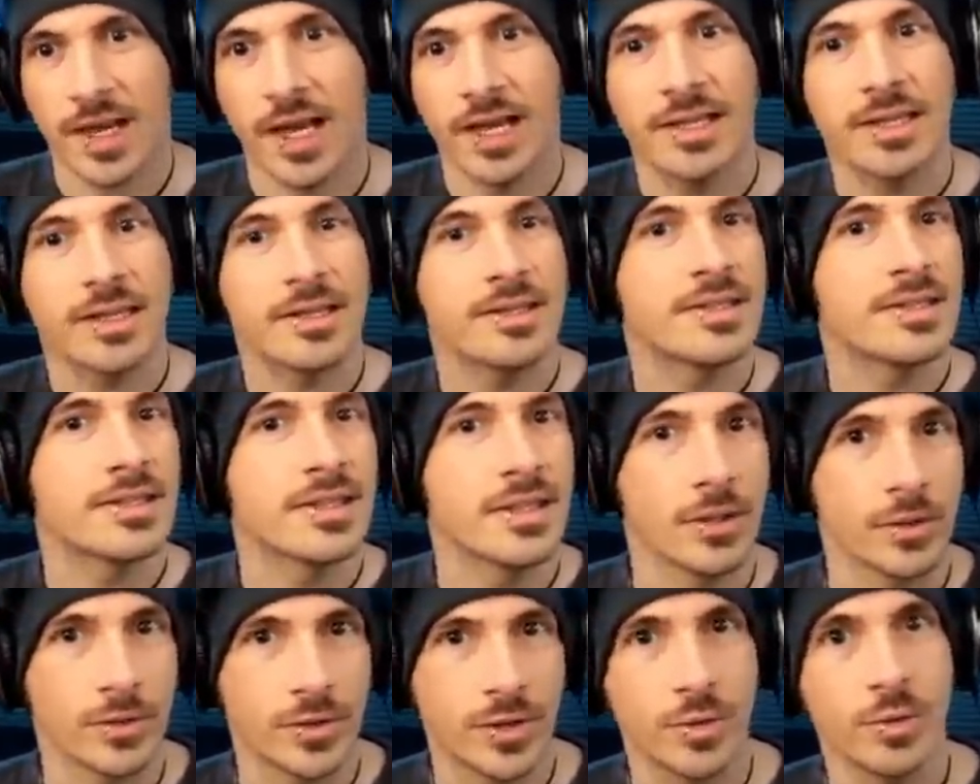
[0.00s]
And then
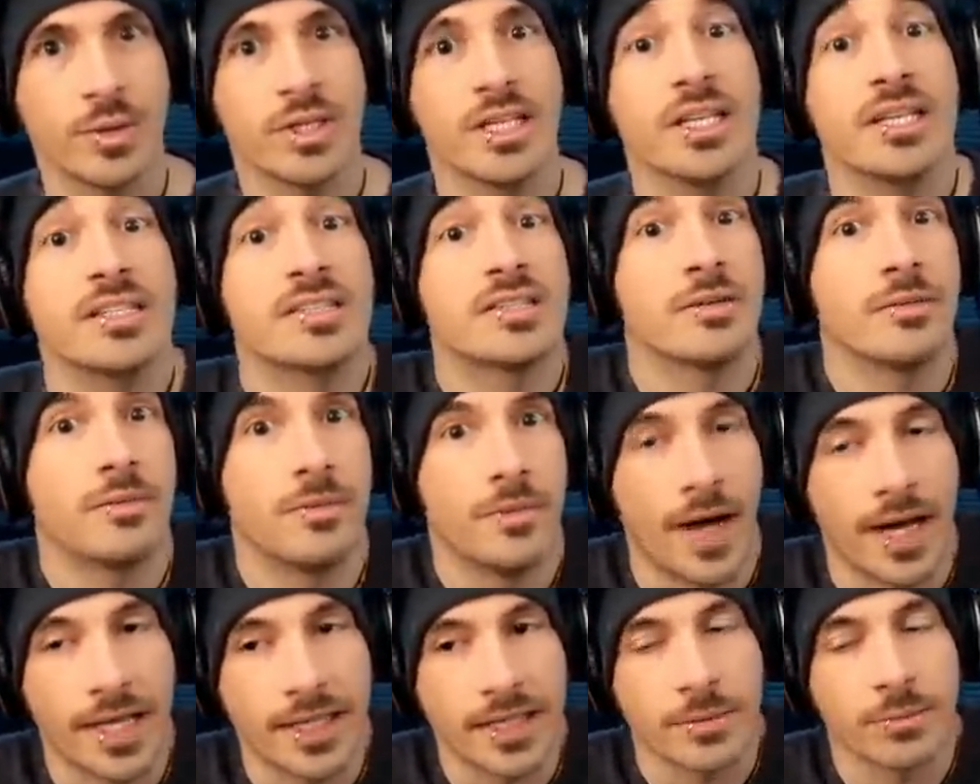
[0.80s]
skill two, he needs to
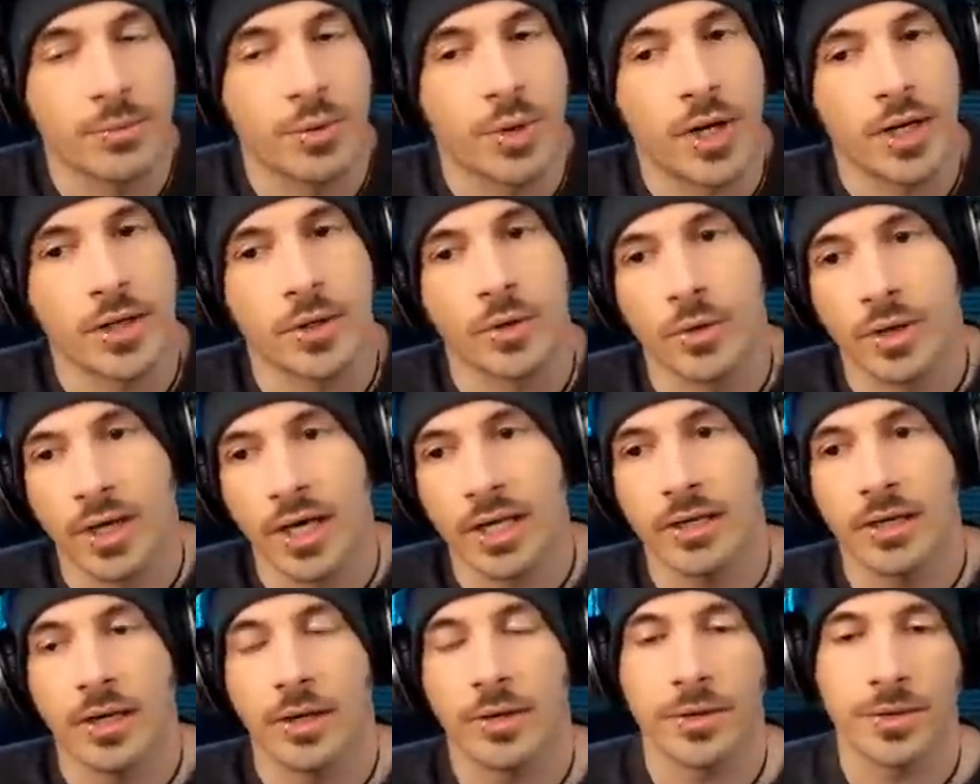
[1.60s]
violent proc or get
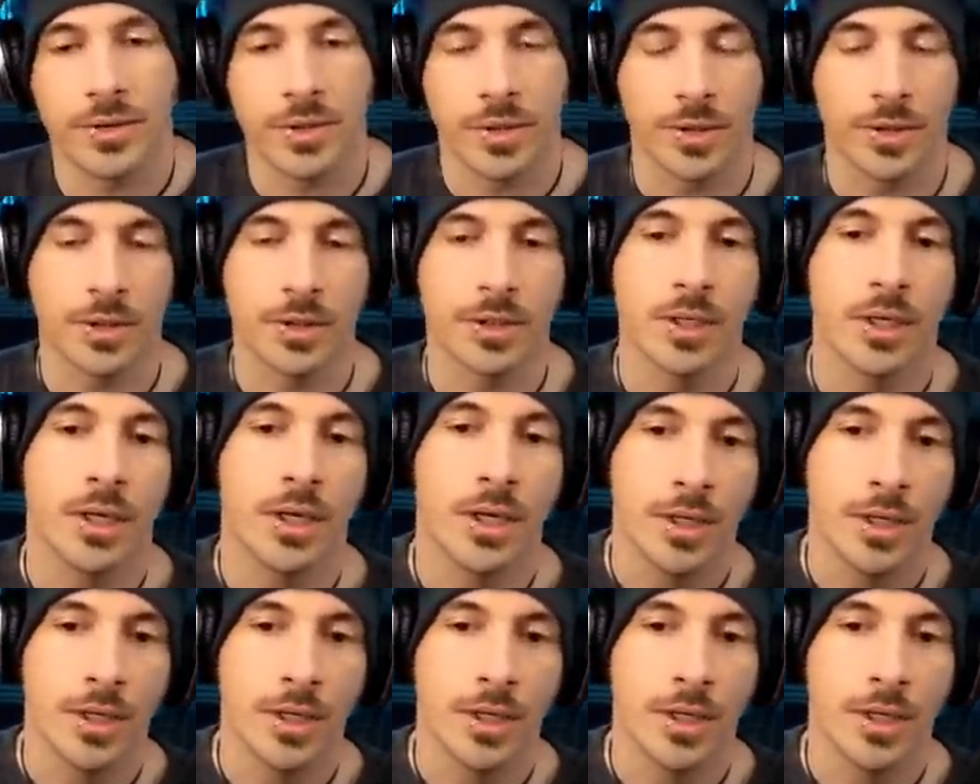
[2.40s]
another turn